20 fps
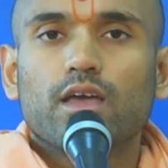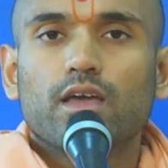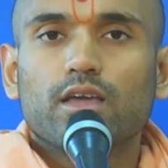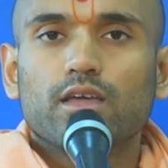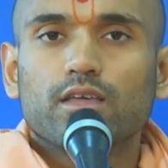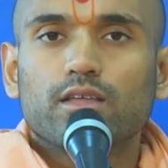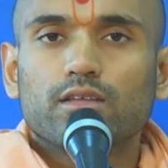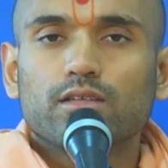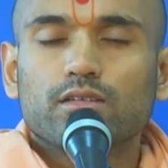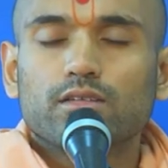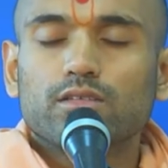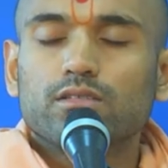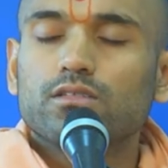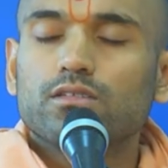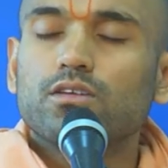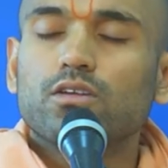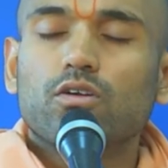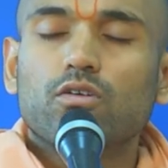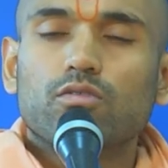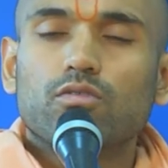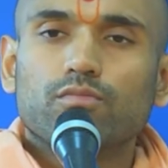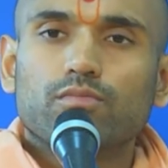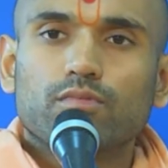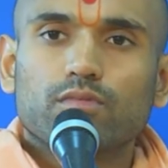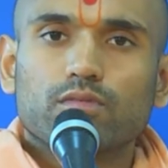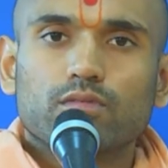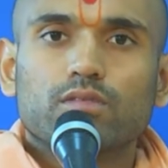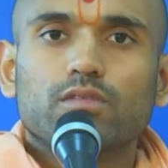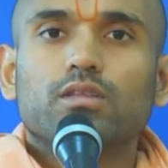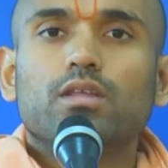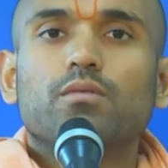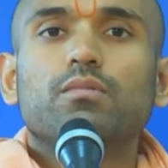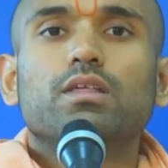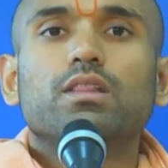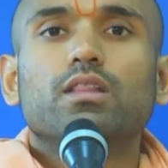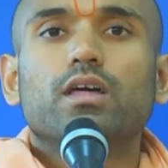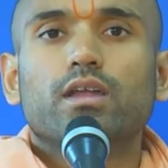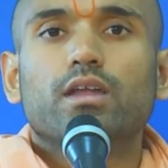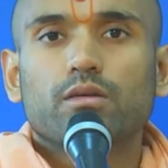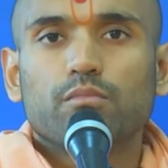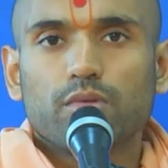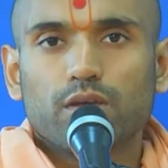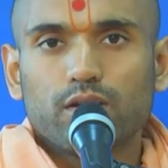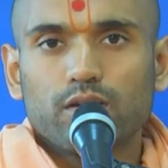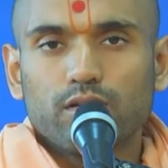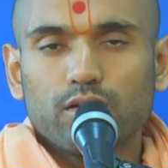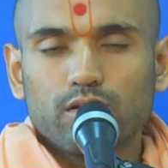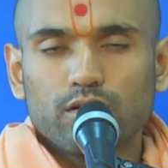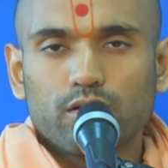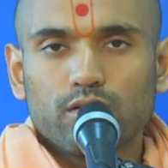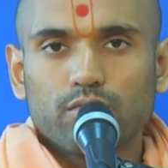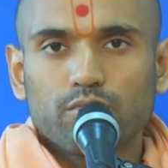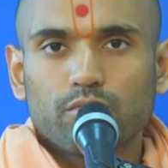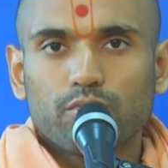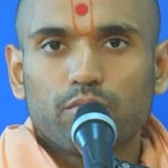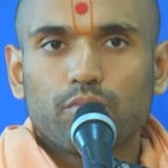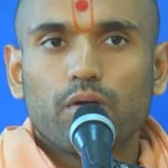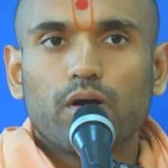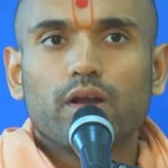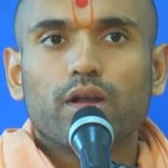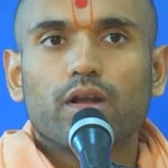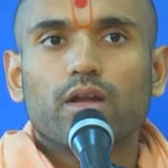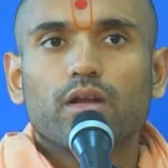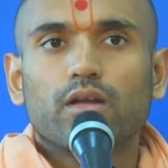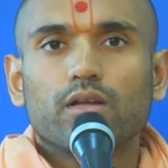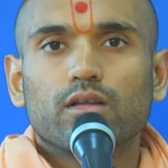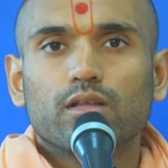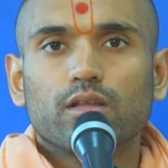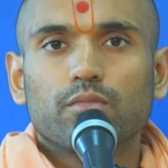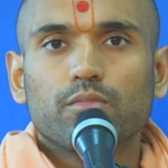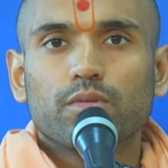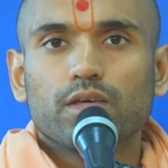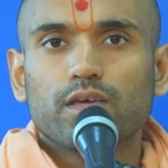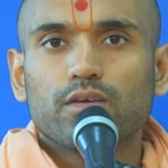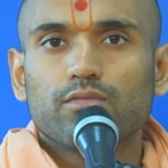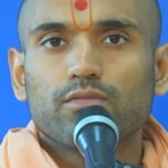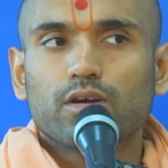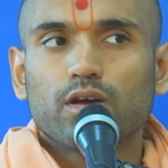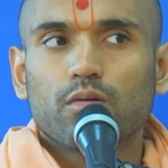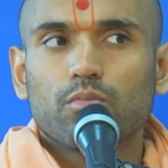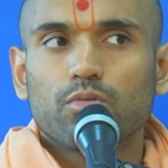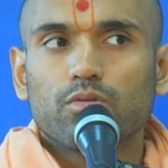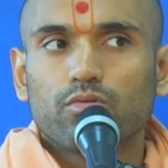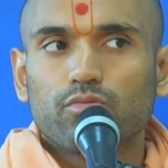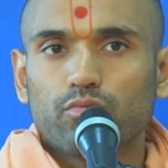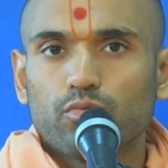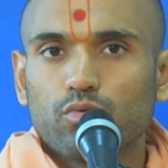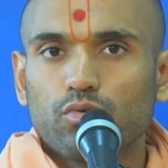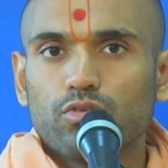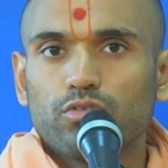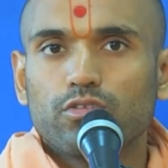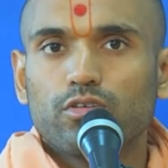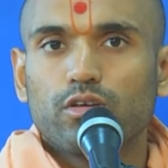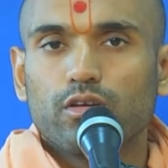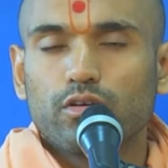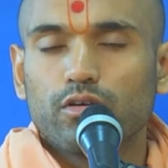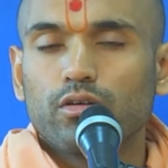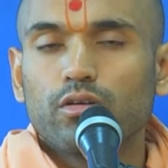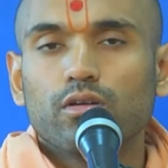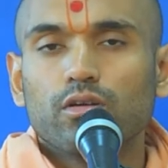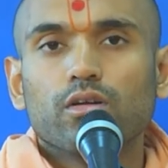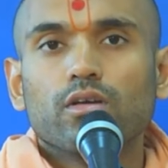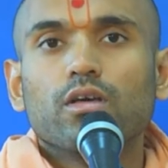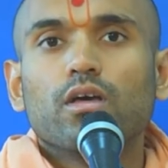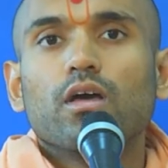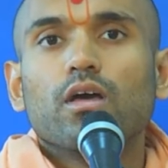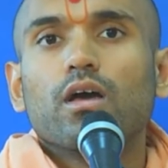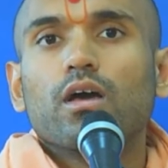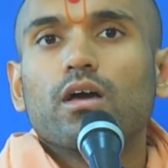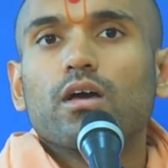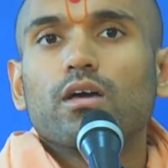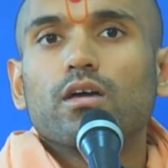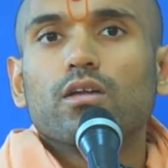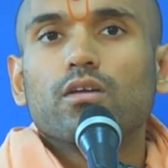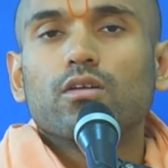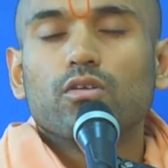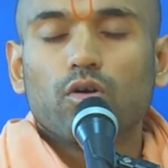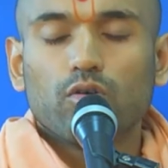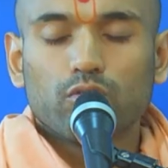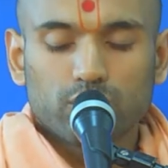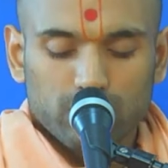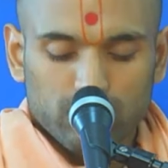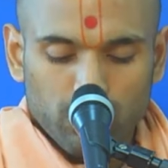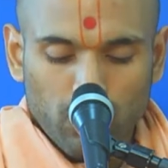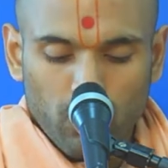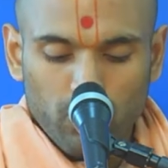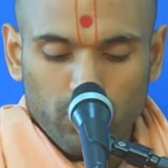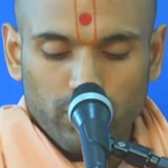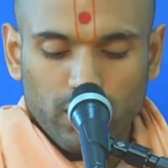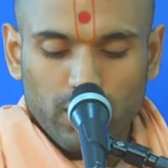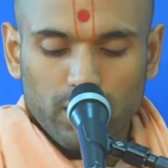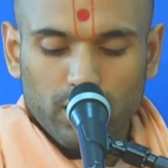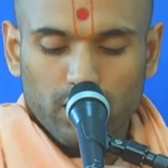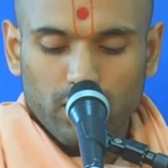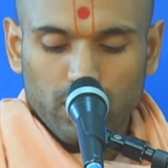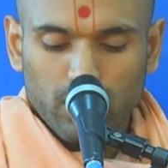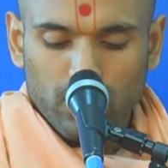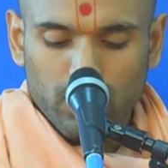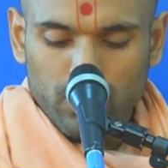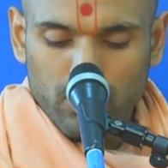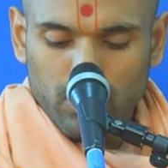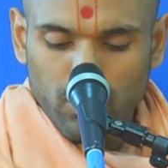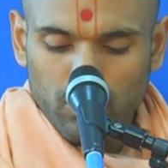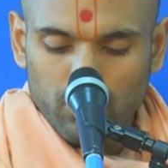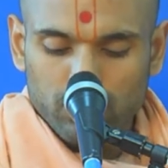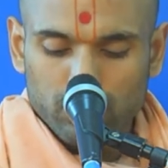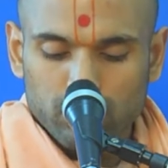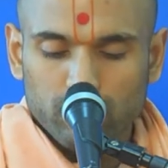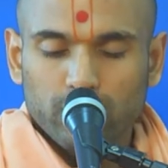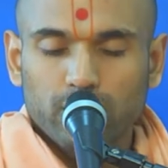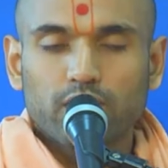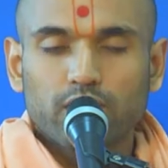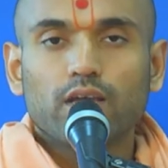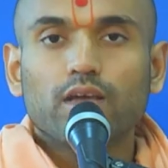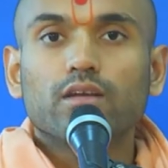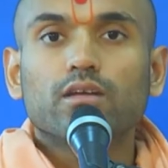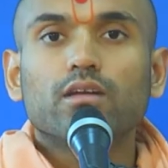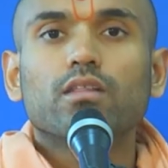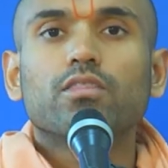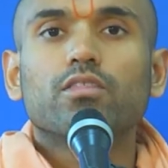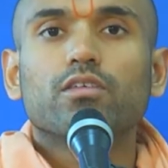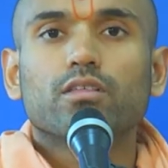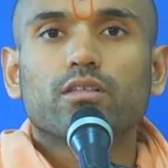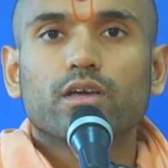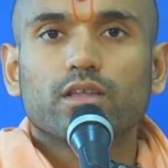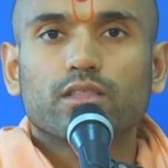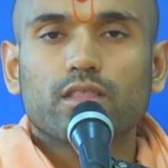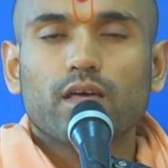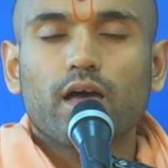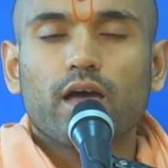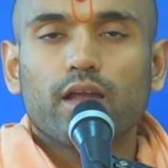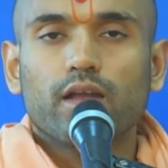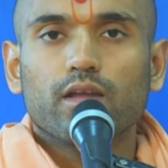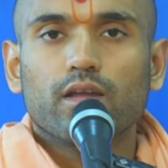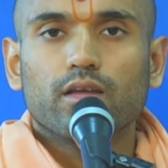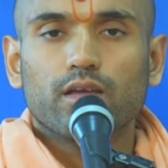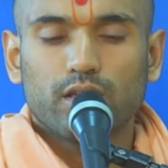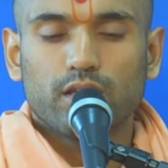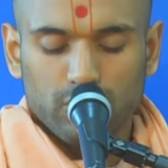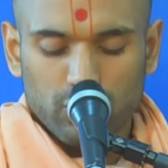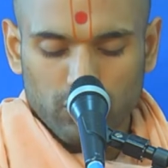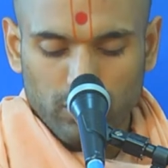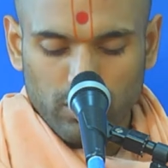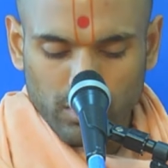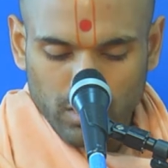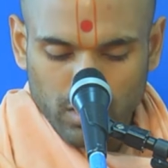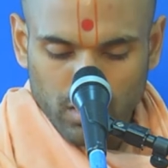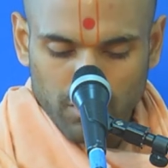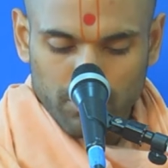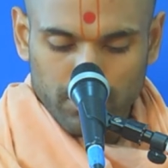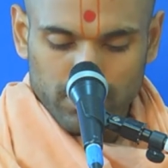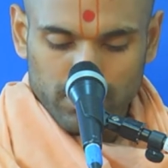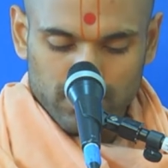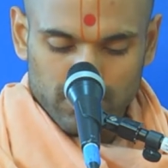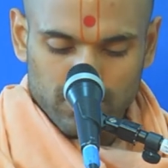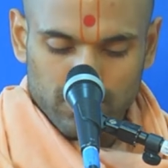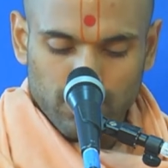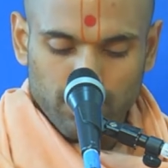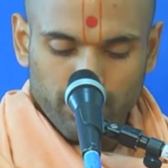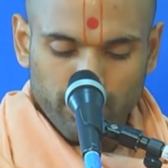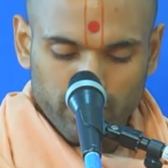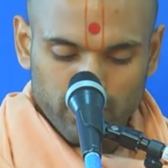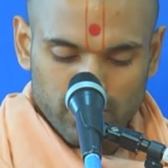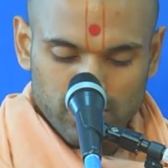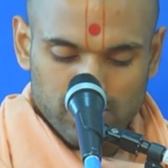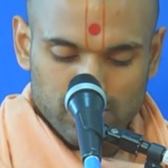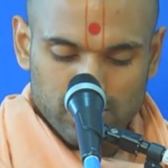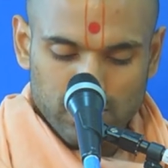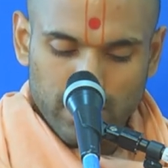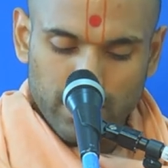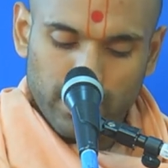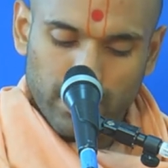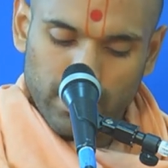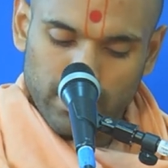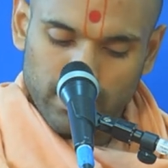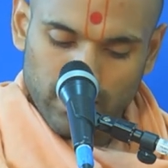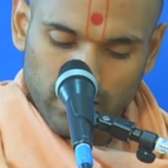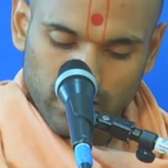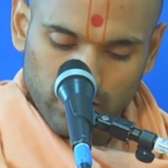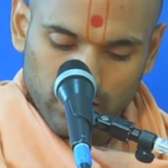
You know, let me let him in, but let me give a couple of rules here no smoking, no drinking, nothing like that. And you can come and sleep for this night and then leave.